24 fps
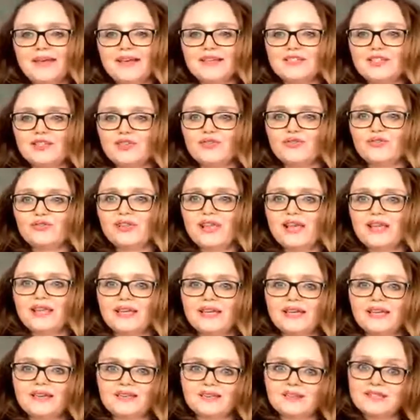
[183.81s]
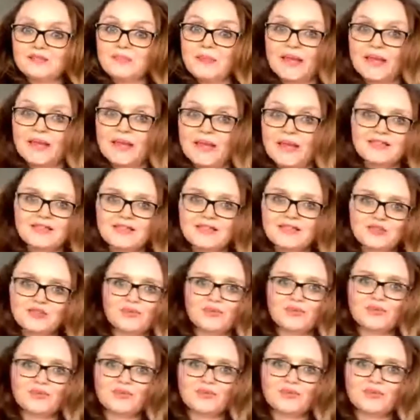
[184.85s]
Is it you, Lily? My kids are
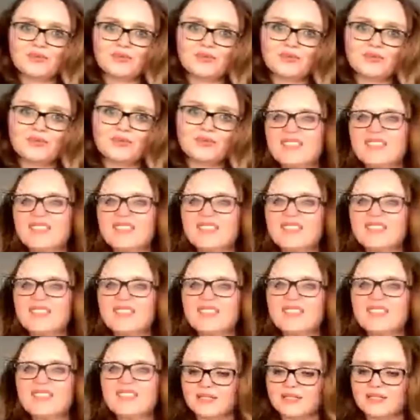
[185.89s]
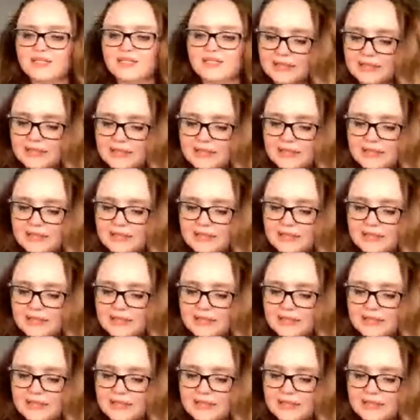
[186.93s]
on watching. At they're interested.